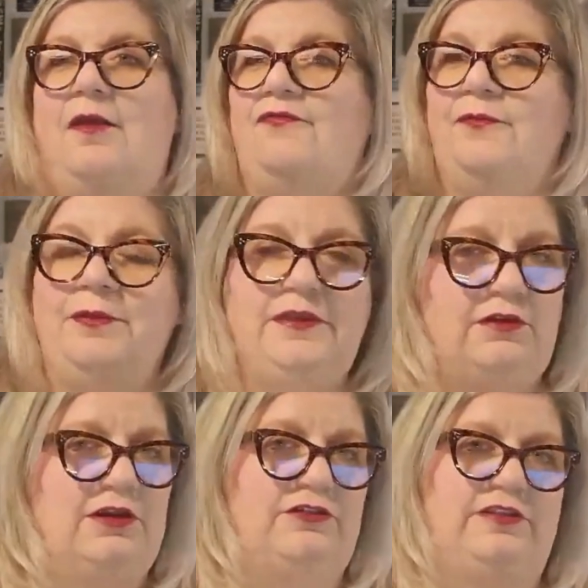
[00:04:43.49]

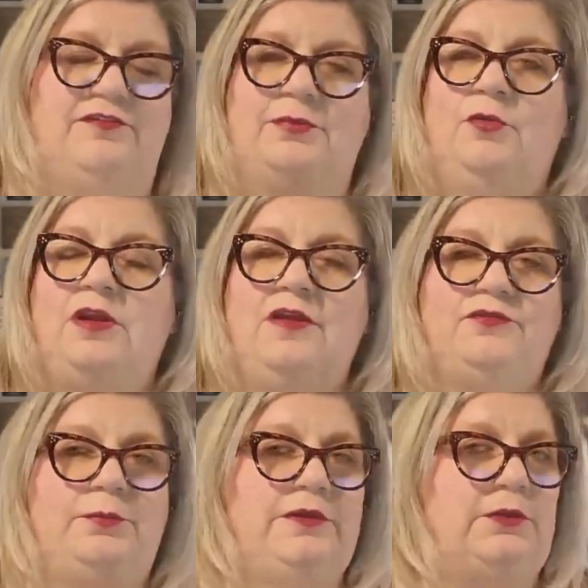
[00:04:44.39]
Familiarize yourself. The more
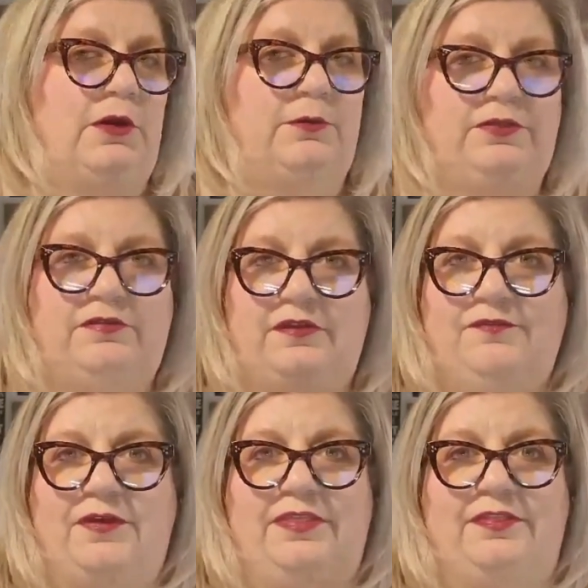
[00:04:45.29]
comfortable you are with this
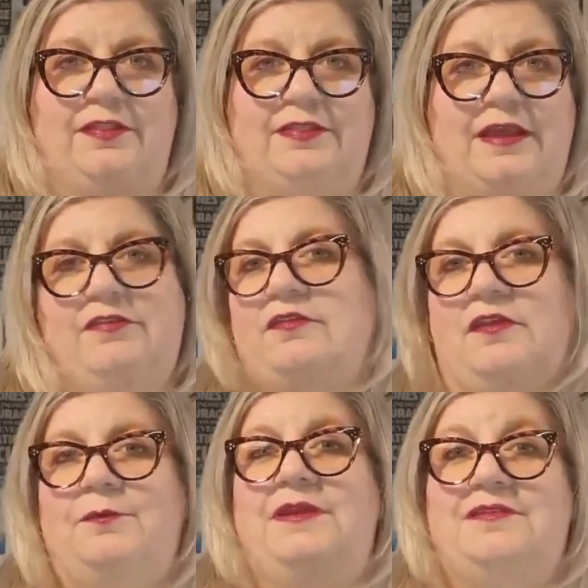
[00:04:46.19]
stuff, I think the less it's
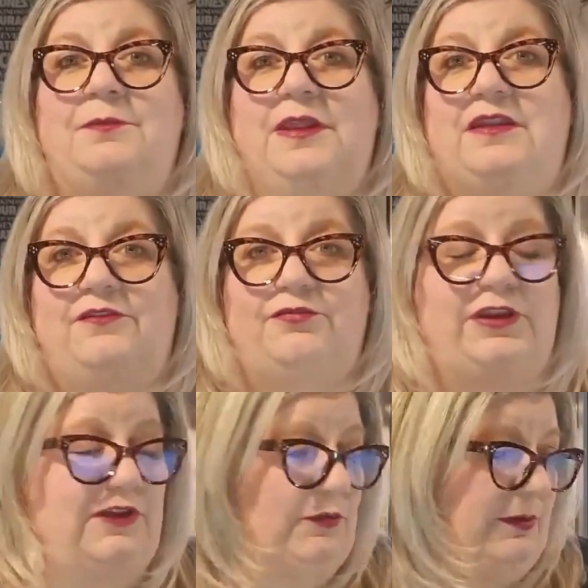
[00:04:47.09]
going to be intimidating and
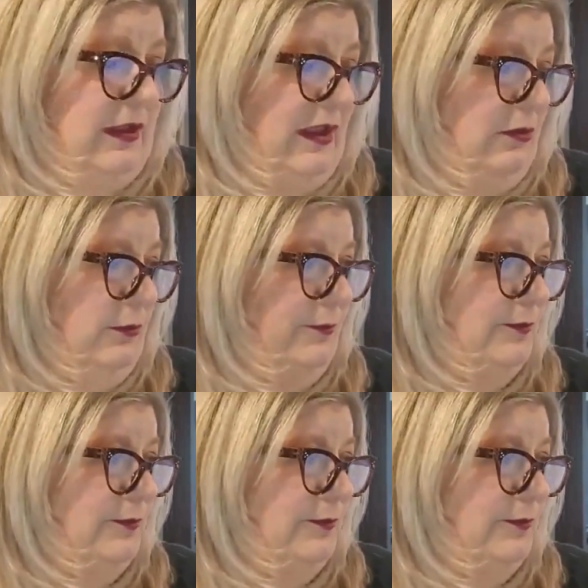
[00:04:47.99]
freak everybody out.